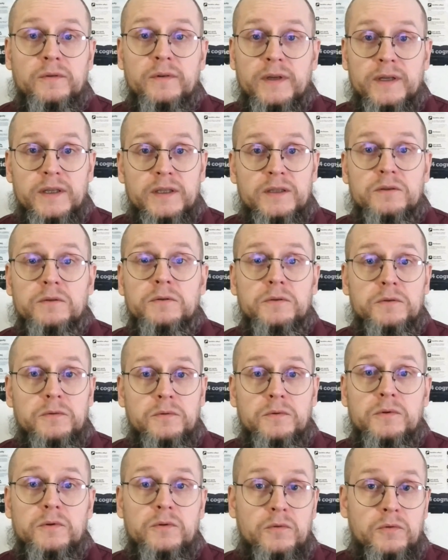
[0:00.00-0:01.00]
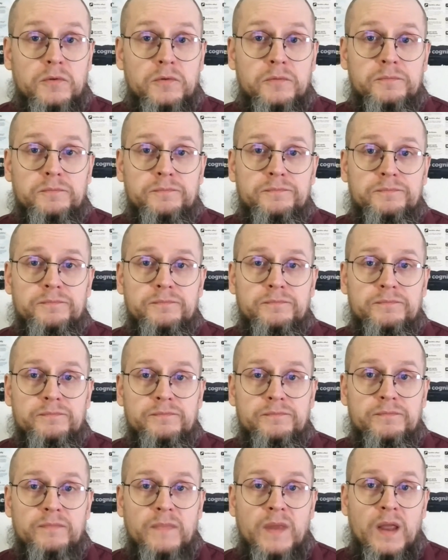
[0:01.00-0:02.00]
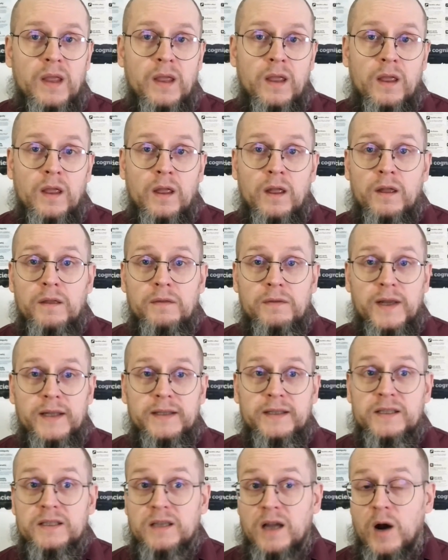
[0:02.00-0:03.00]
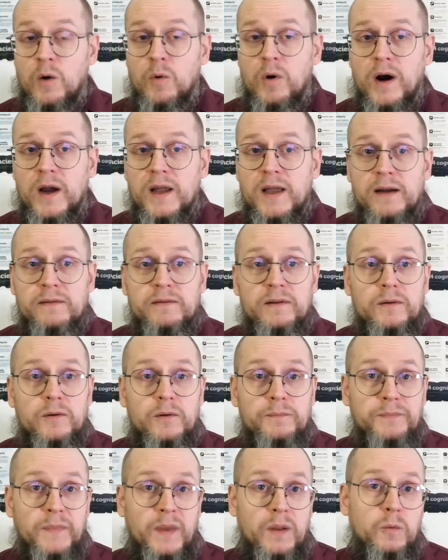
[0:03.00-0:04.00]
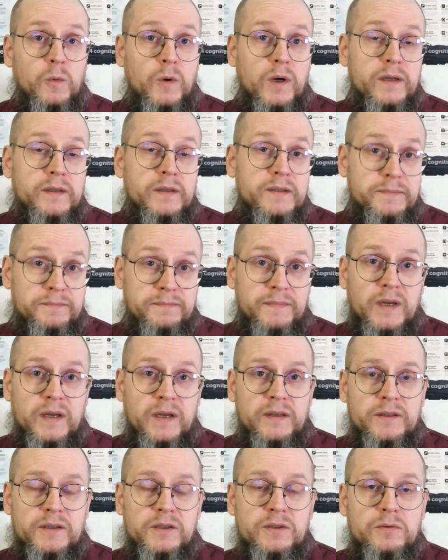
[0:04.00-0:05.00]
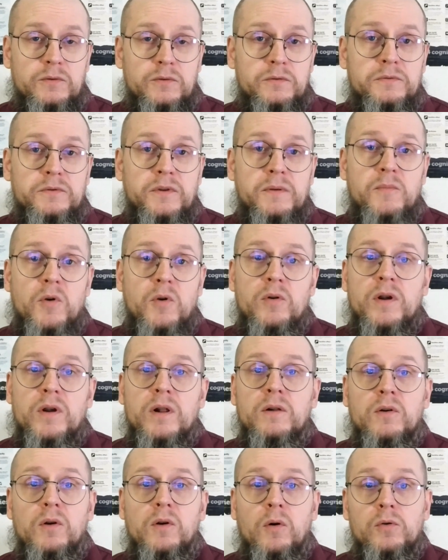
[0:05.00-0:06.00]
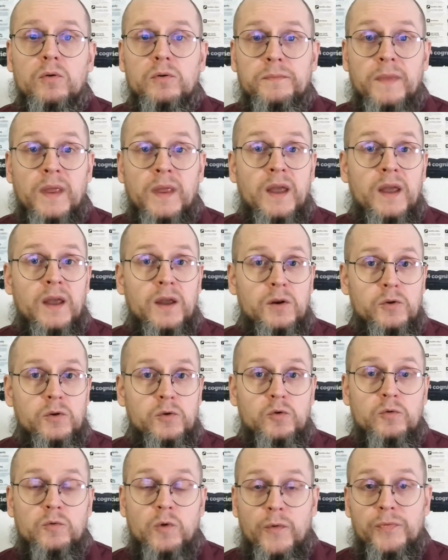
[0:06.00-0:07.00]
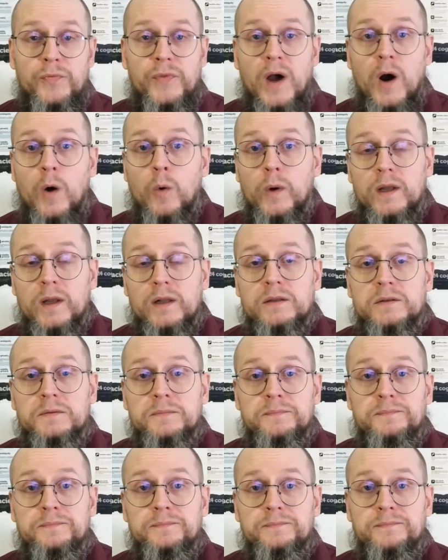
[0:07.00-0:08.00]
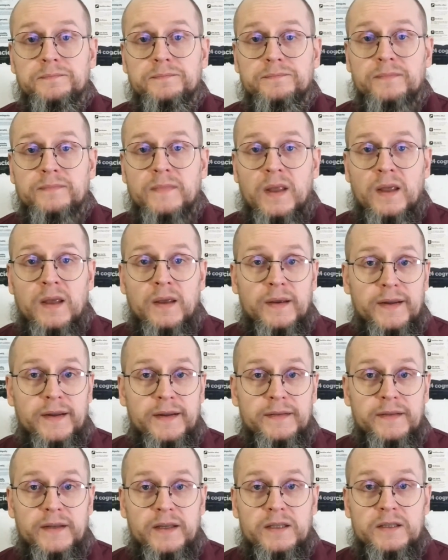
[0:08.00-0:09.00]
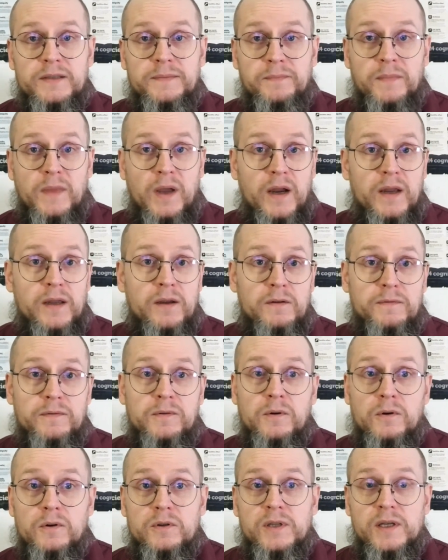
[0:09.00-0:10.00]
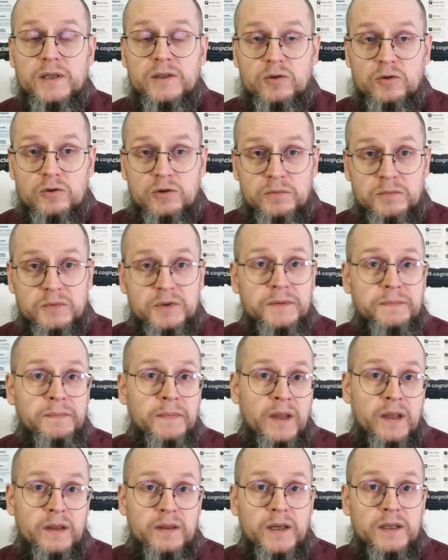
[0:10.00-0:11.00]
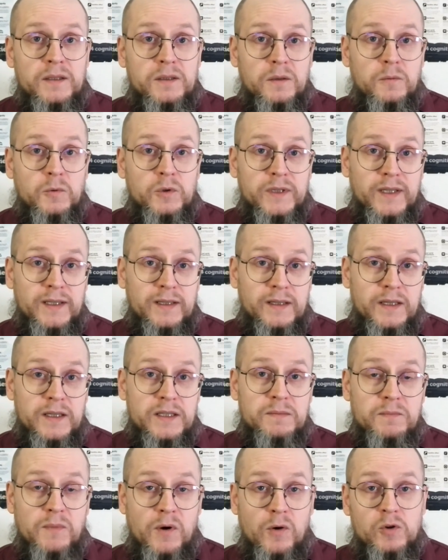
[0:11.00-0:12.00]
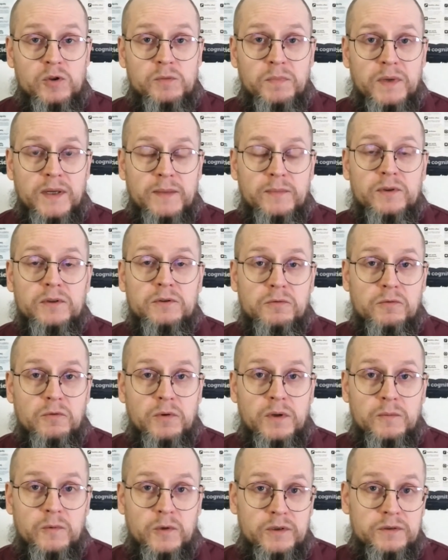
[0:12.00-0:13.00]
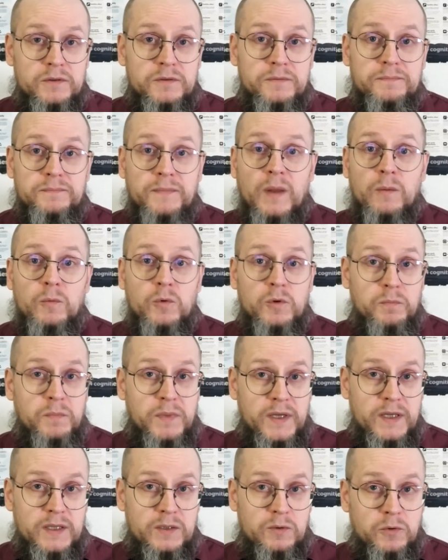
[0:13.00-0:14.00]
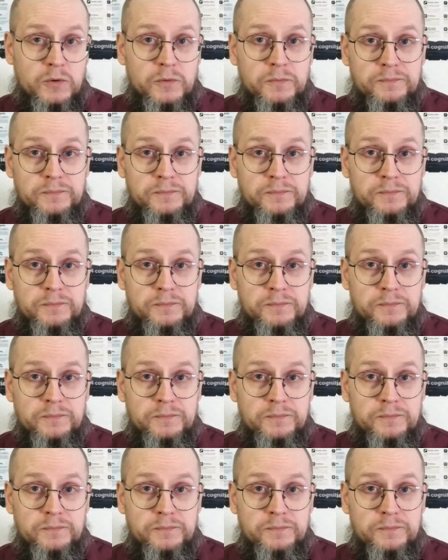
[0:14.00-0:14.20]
is to do good. That is how I have once understood the moral code, do what thou wilt. In this, I of course assumed that what at least most people truly want would be good.